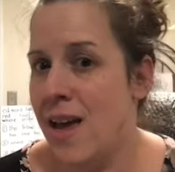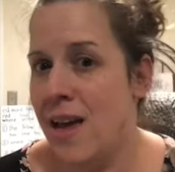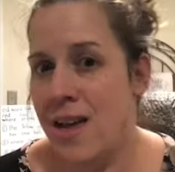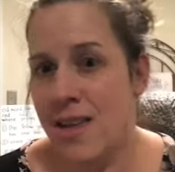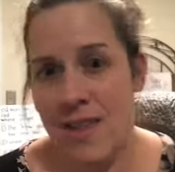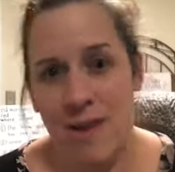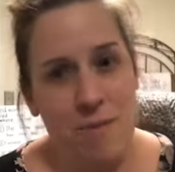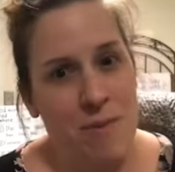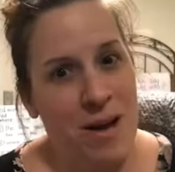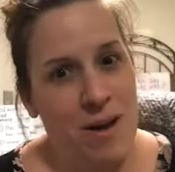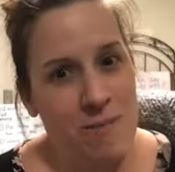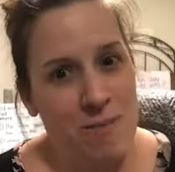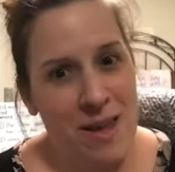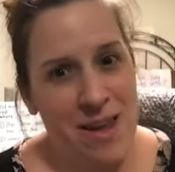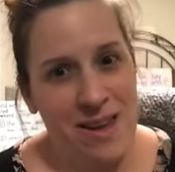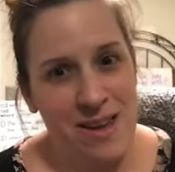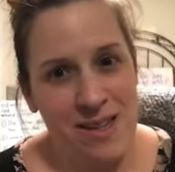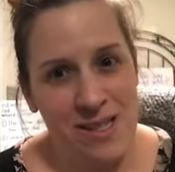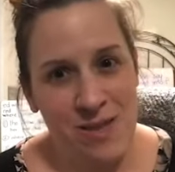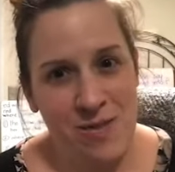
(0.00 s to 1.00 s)
that might
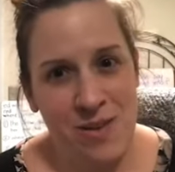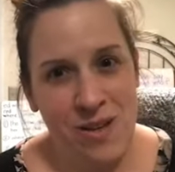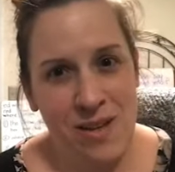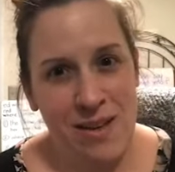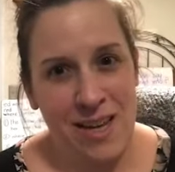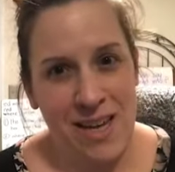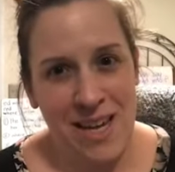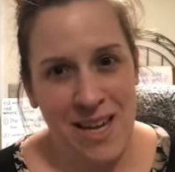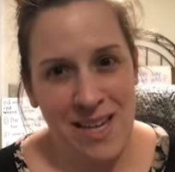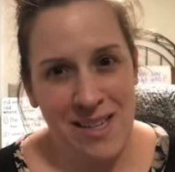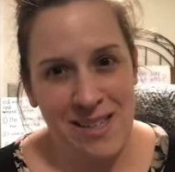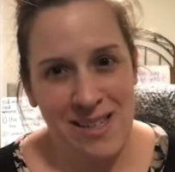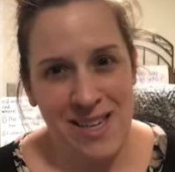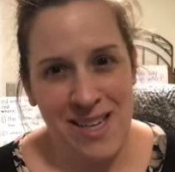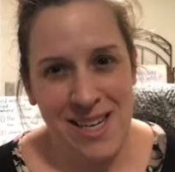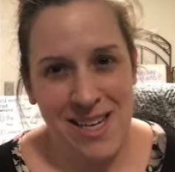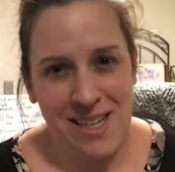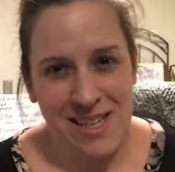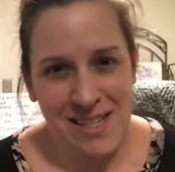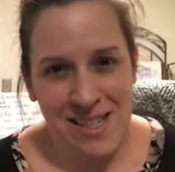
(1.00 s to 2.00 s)
make us feel
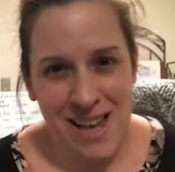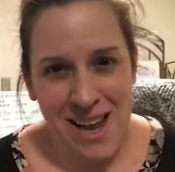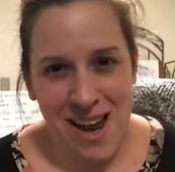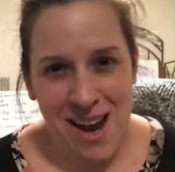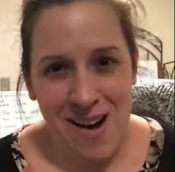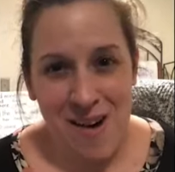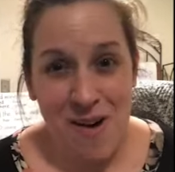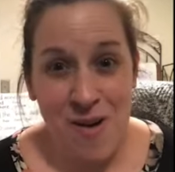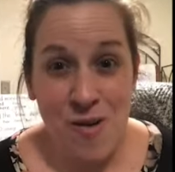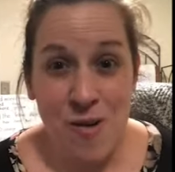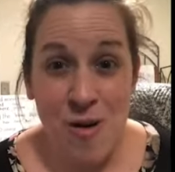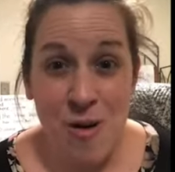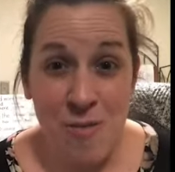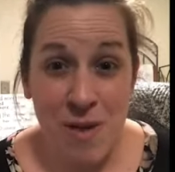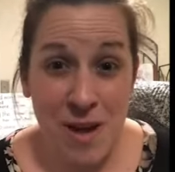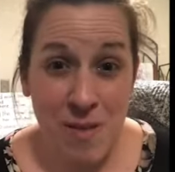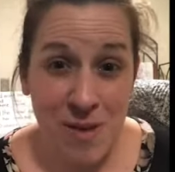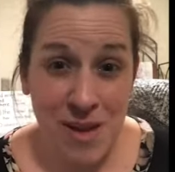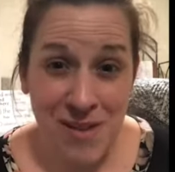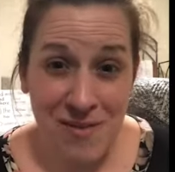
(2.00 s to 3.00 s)
antsy, scared, or
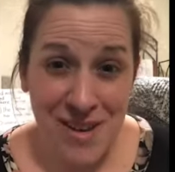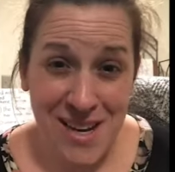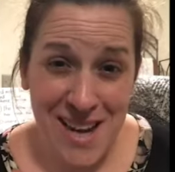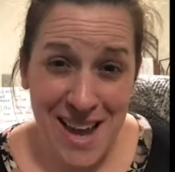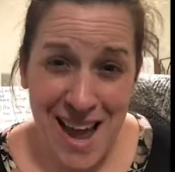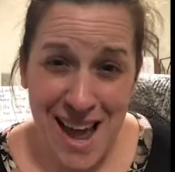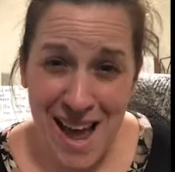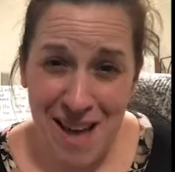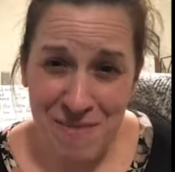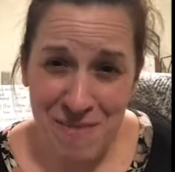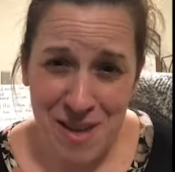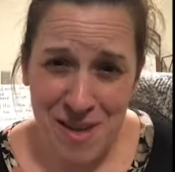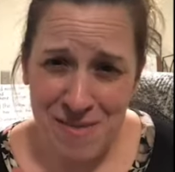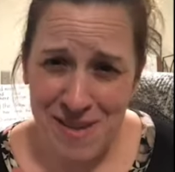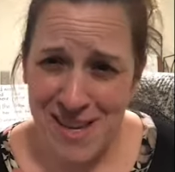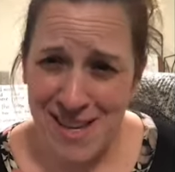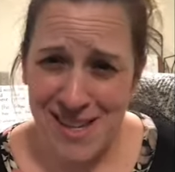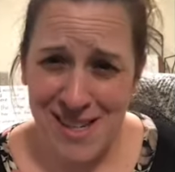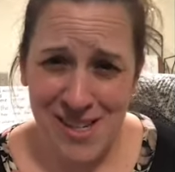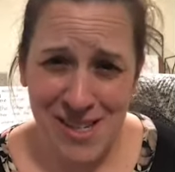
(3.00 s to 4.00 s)
maybe even happy
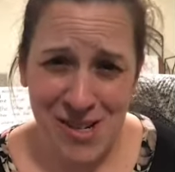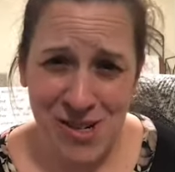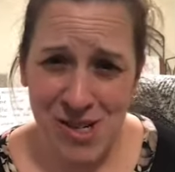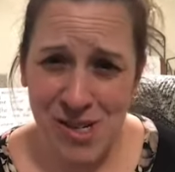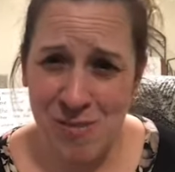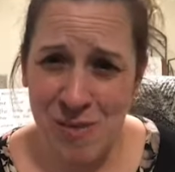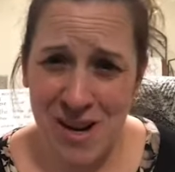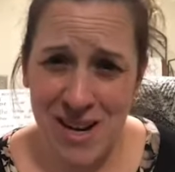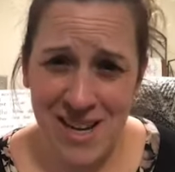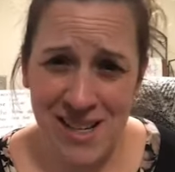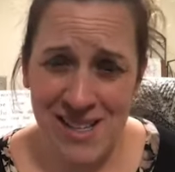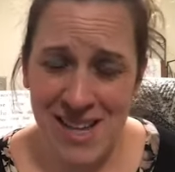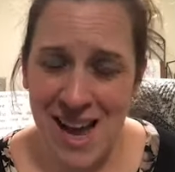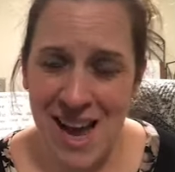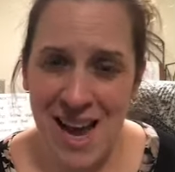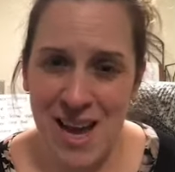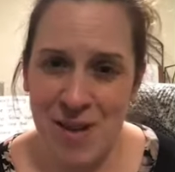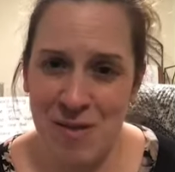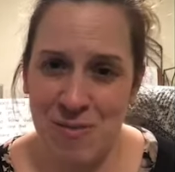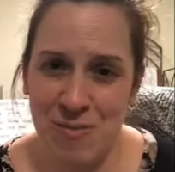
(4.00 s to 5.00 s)
because they're spending
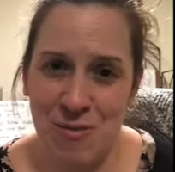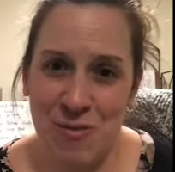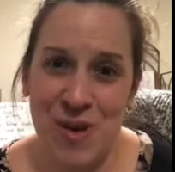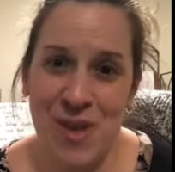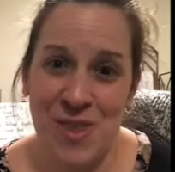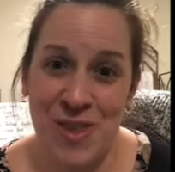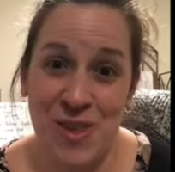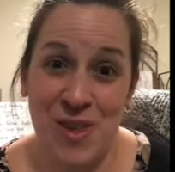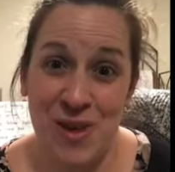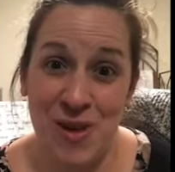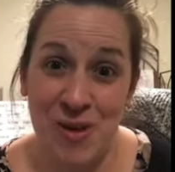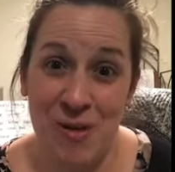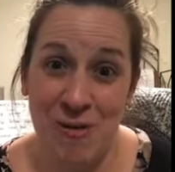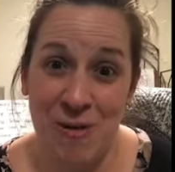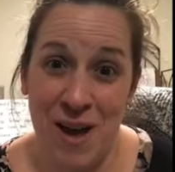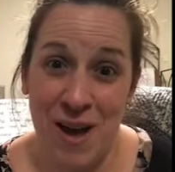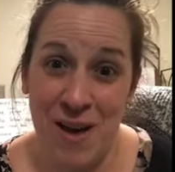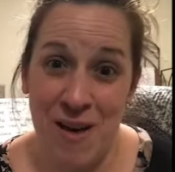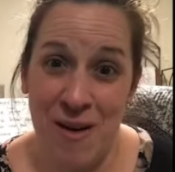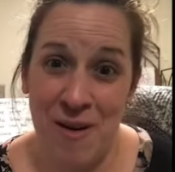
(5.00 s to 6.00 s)
time with you
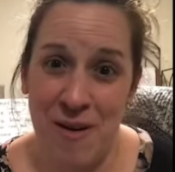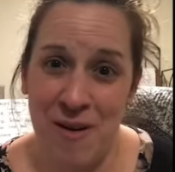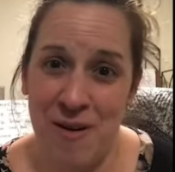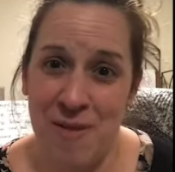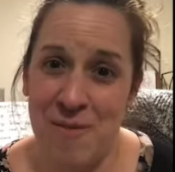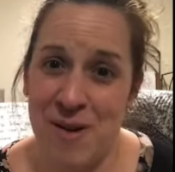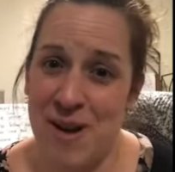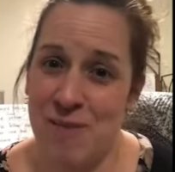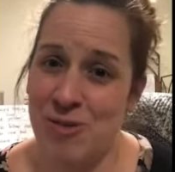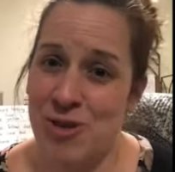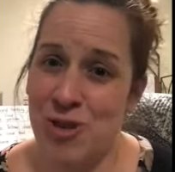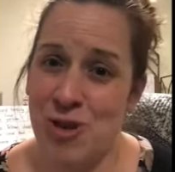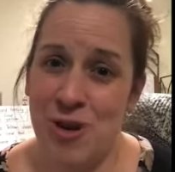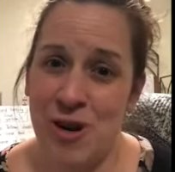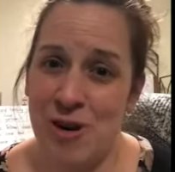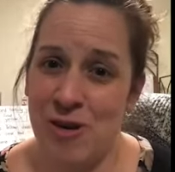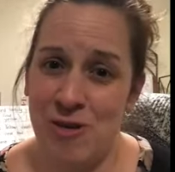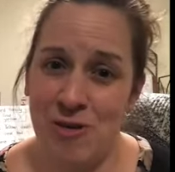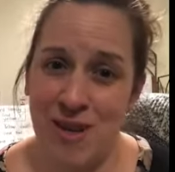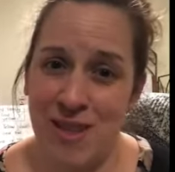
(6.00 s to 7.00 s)
at home, and I'm sure
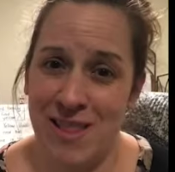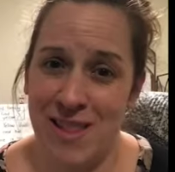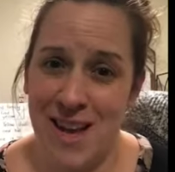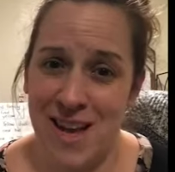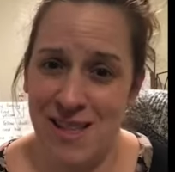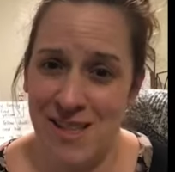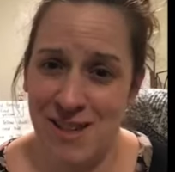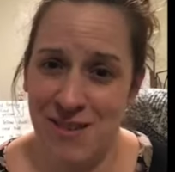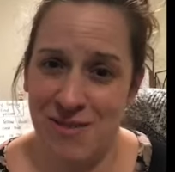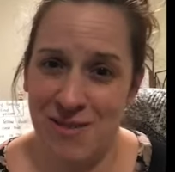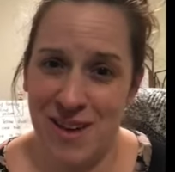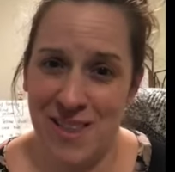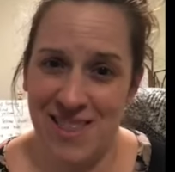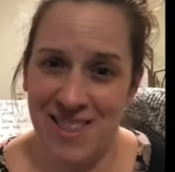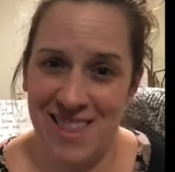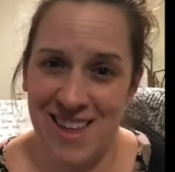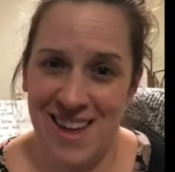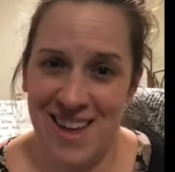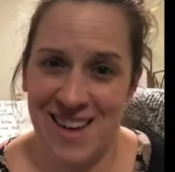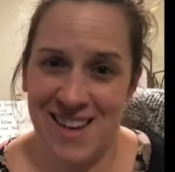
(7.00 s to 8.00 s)
you're doing lots of fun
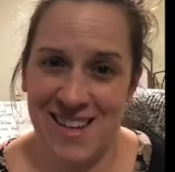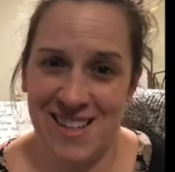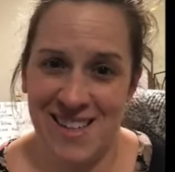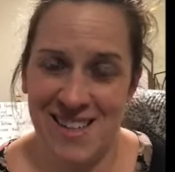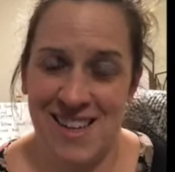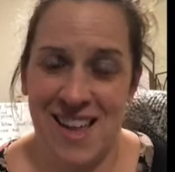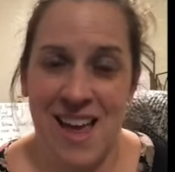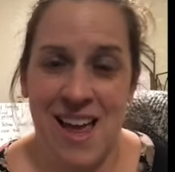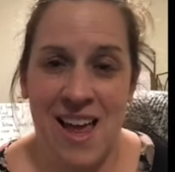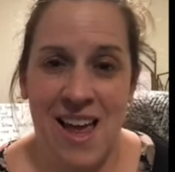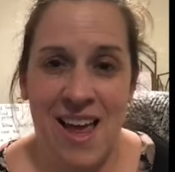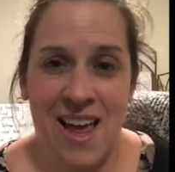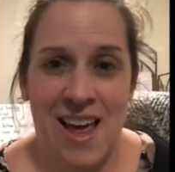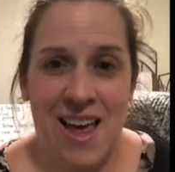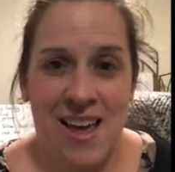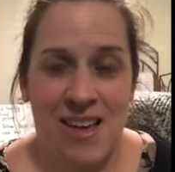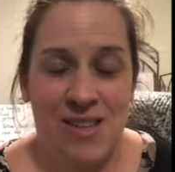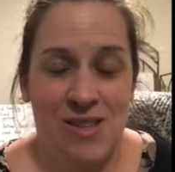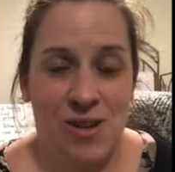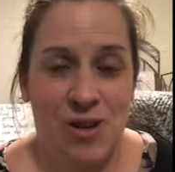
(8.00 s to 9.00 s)
things.
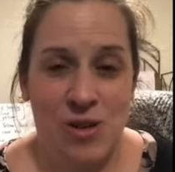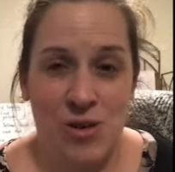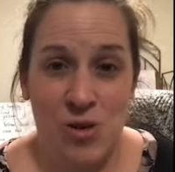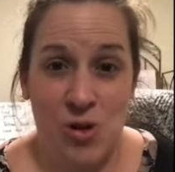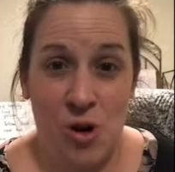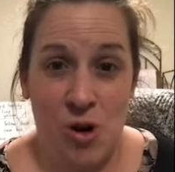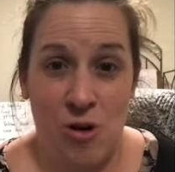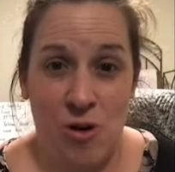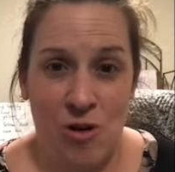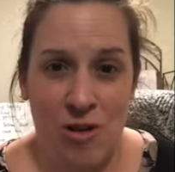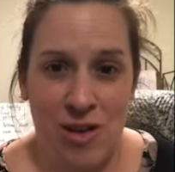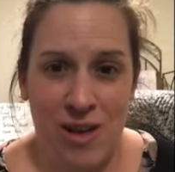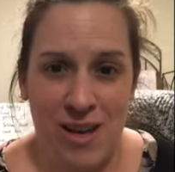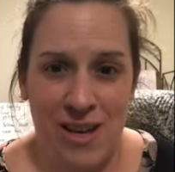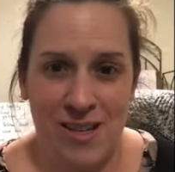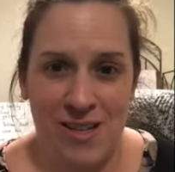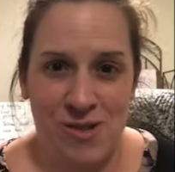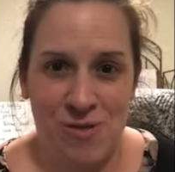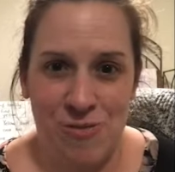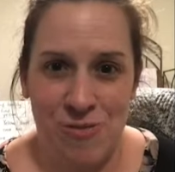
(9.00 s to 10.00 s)
So to journal it
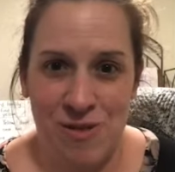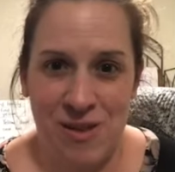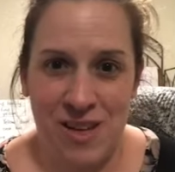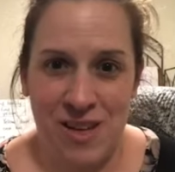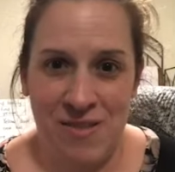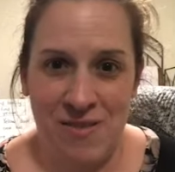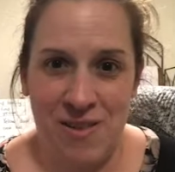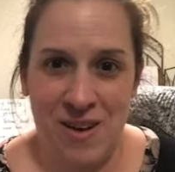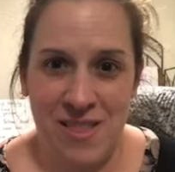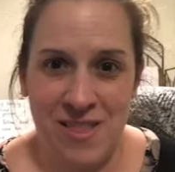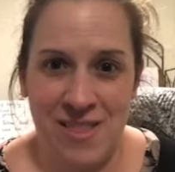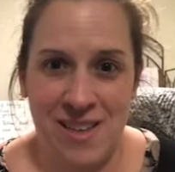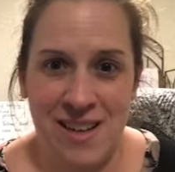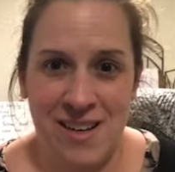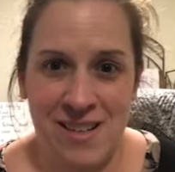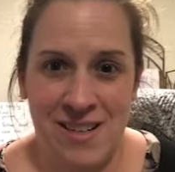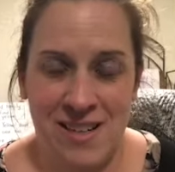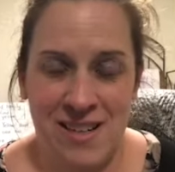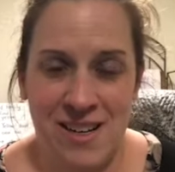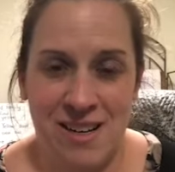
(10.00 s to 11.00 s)
is a really fun thing
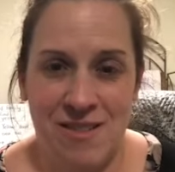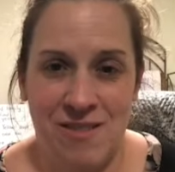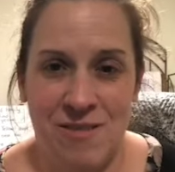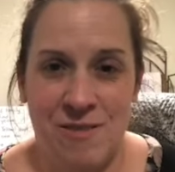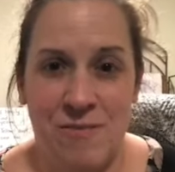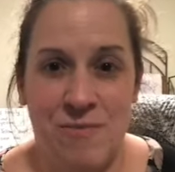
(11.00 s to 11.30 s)
to do.